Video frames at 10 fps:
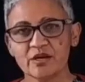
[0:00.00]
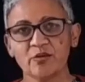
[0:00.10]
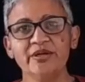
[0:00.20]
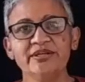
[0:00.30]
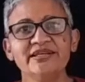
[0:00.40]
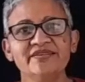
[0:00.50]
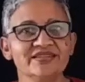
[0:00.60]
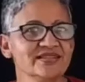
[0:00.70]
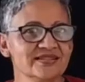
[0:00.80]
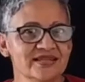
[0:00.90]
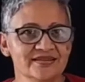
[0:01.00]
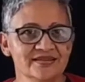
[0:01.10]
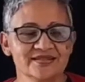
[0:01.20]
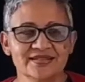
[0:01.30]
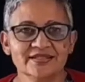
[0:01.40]
When they give us a
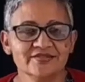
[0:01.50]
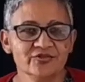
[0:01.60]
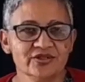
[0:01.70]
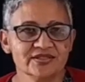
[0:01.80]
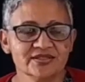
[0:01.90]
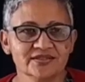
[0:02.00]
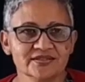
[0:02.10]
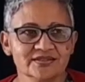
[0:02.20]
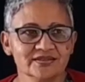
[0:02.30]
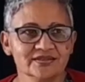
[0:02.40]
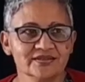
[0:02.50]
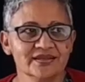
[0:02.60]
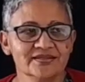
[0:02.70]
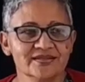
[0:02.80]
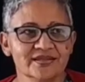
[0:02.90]
sentence, let's for instance,
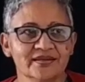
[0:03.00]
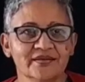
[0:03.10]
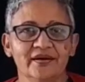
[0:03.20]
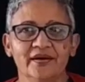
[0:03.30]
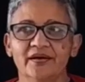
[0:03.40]
they say,